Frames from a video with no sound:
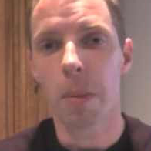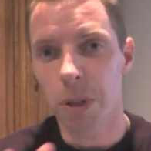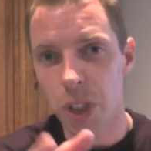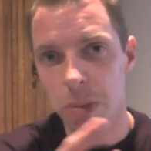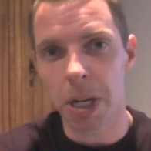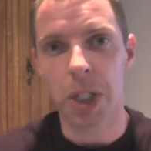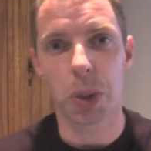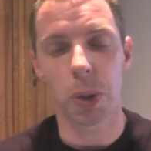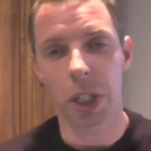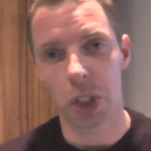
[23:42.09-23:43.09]
But just make
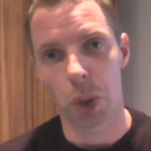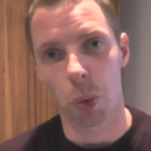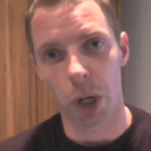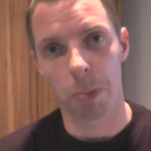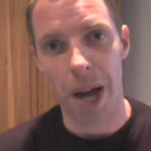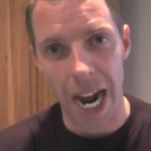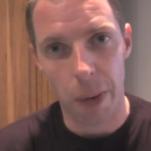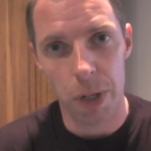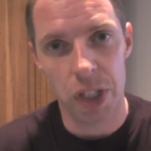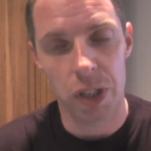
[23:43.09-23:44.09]
sure that you work
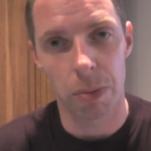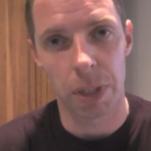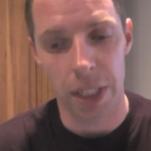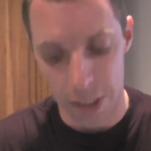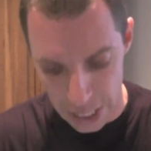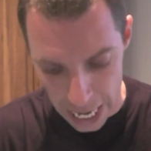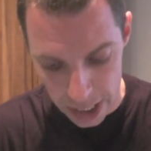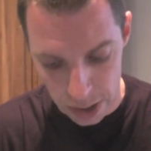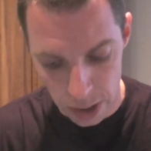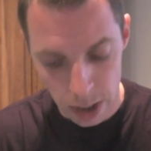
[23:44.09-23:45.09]
backwards from the
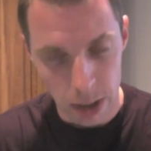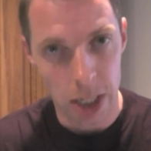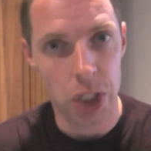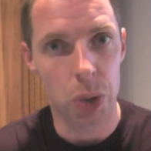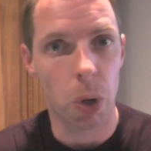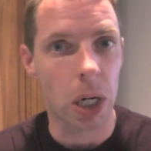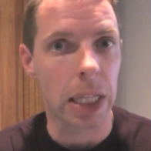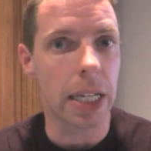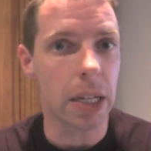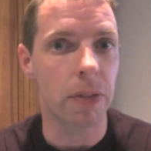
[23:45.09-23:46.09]
date that you are
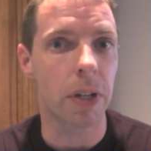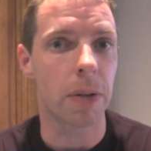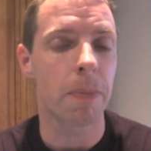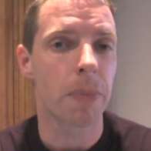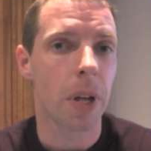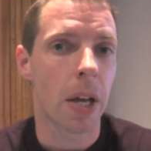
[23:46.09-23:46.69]
leaving